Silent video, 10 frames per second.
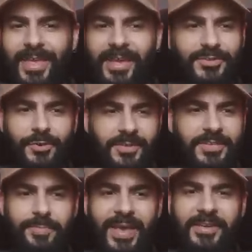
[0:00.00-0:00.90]
I adore
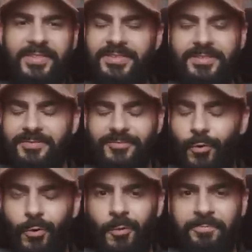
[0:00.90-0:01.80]
this man in this
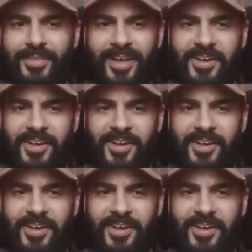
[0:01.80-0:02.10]
role.